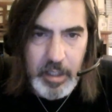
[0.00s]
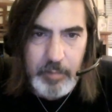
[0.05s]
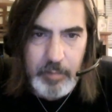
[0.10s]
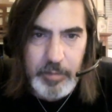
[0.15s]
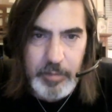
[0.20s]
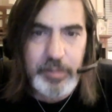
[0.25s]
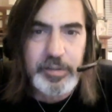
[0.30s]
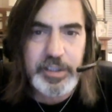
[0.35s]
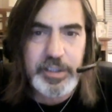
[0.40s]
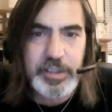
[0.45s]

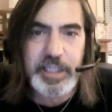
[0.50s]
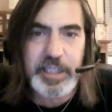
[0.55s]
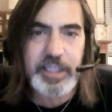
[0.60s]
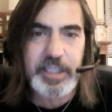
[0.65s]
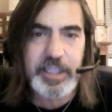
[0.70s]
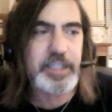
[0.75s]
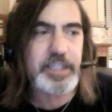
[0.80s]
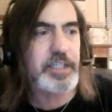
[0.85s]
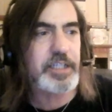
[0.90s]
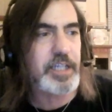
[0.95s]

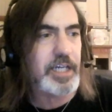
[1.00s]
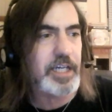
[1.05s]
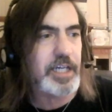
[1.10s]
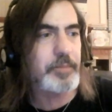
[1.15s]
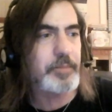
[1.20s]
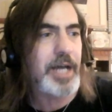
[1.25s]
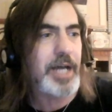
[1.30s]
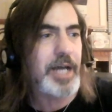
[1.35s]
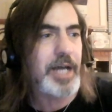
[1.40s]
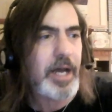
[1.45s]
music,
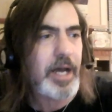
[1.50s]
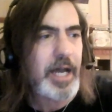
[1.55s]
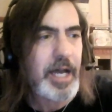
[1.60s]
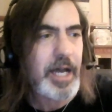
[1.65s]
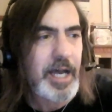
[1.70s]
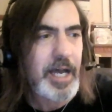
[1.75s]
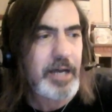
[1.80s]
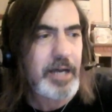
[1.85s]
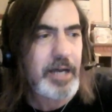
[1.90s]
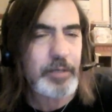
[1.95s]
now
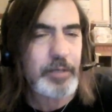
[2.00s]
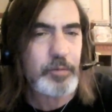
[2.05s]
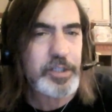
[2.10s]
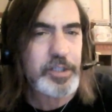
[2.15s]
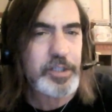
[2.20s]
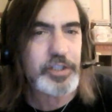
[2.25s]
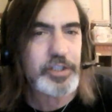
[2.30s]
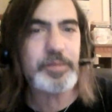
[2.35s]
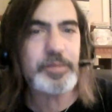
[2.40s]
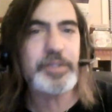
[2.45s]

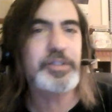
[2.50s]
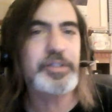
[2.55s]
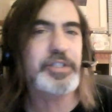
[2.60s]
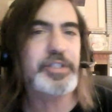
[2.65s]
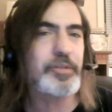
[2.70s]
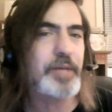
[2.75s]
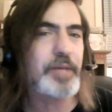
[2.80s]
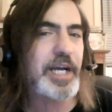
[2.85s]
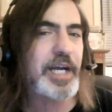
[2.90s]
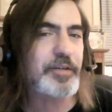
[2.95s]
what's your
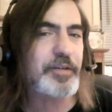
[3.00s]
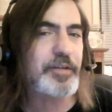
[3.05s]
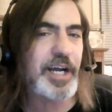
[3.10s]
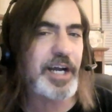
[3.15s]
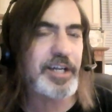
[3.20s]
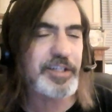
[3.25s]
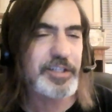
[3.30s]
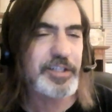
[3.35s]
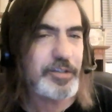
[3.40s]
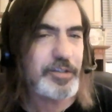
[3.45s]
musical
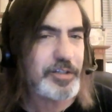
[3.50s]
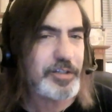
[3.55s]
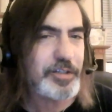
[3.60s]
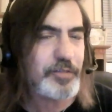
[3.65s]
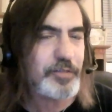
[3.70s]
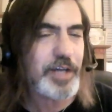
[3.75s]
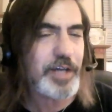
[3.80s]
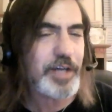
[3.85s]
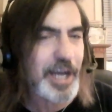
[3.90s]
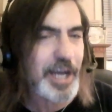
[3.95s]
background?
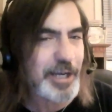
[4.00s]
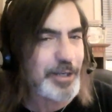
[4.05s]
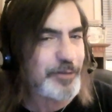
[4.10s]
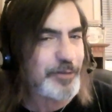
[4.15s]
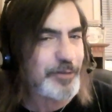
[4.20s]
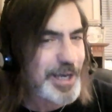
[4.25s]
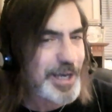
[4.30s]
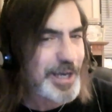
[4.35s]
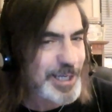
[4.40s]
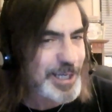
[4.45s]
You've got
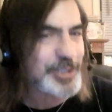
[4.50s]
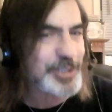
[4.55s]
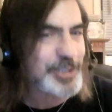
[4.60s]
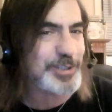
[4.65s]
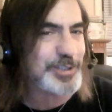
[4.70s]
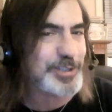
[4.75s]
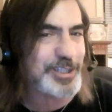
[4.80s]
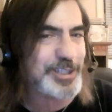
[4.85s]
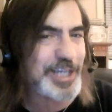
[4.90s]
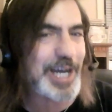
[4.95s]
an
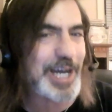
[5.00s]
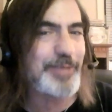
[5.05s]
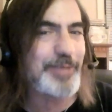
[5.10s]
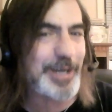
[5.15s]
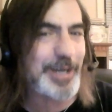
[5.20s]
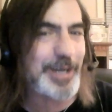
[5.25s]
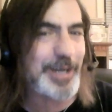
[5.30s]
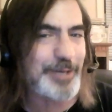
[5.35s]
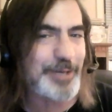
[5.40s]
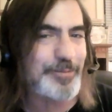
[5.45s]
interesting job,
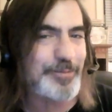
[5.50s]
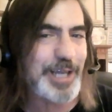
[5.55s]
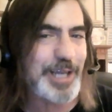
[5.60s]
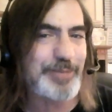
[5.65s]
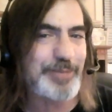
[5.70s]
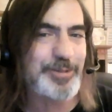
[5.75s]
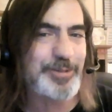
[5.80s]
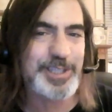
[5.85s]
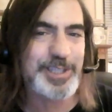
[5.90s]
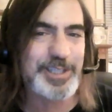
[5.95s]
but I know you
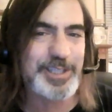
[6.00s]
play music